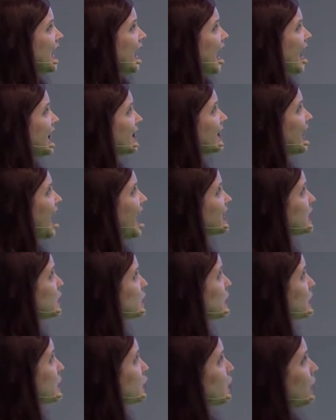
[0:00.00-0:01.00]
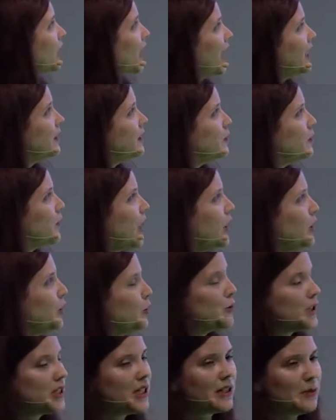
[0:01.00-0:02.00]
And that's what you get by
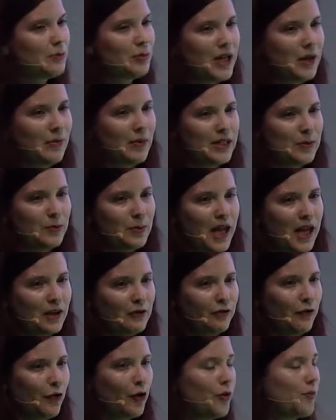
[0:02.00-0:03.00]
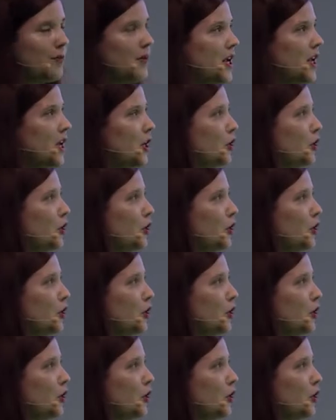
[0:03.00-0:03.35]
using the Playbuzz platform.